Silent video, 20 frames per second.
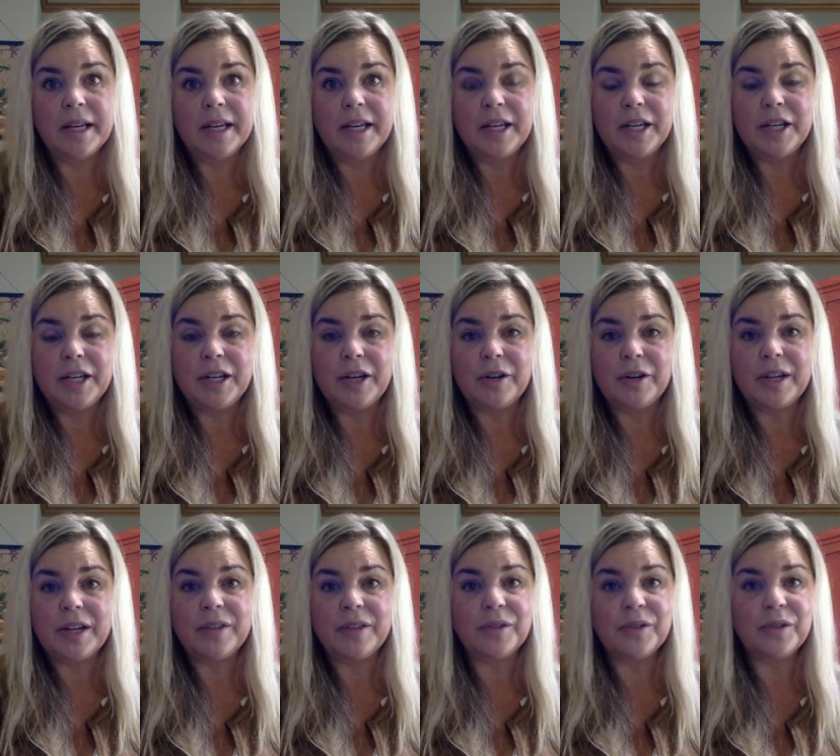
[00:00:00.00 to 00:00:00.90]

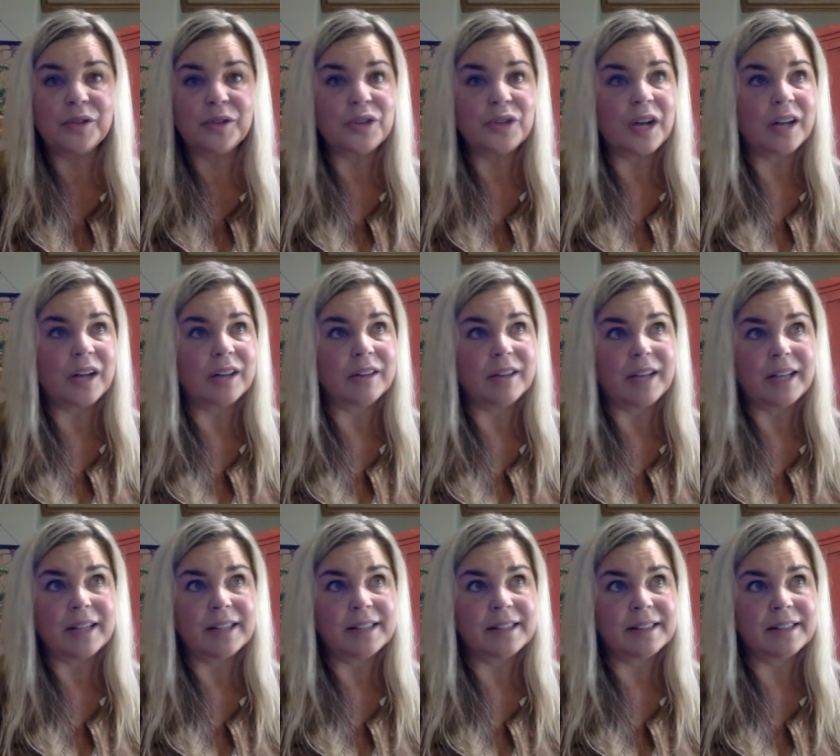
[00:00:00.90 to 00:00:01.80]
either their dog
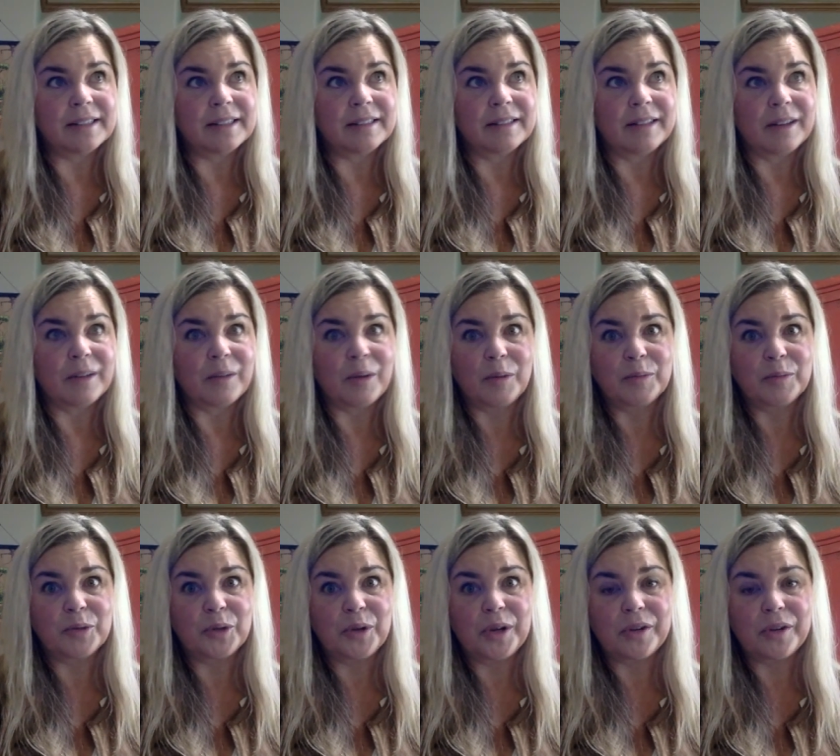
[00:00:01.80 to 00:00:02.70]
likes a rope
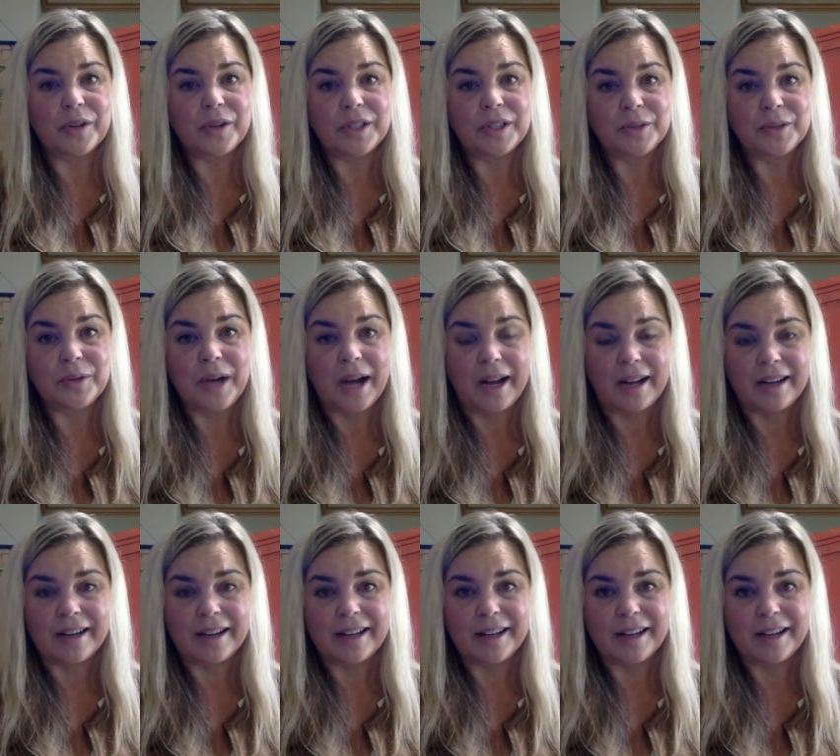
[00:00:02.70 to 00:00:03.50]
toy or they do not.